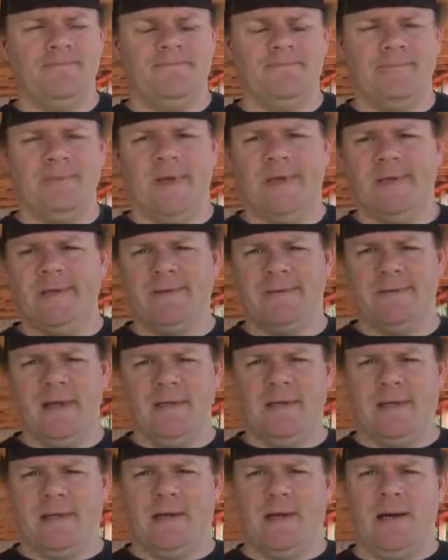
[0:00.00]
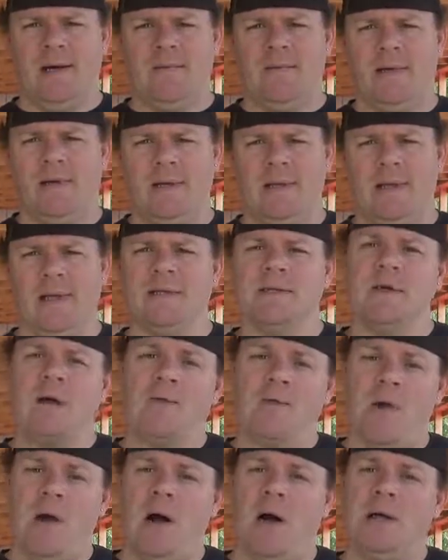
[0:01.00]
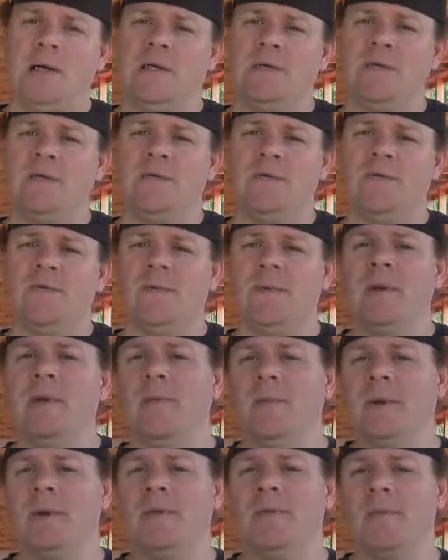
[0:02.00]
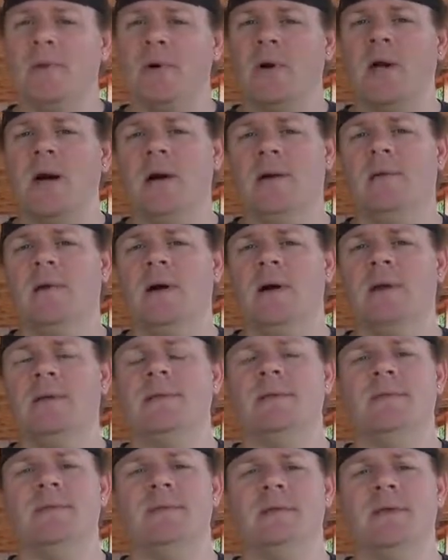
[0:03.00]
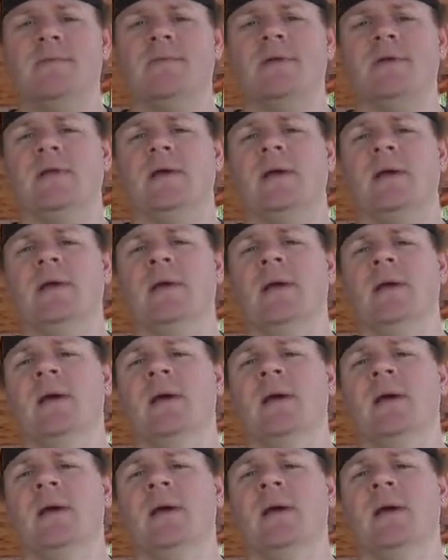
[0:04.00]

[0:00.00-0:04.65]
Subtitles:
Because it's not a hot rod. Yeah, it's a garage for me to build more hot rods and stuff like that,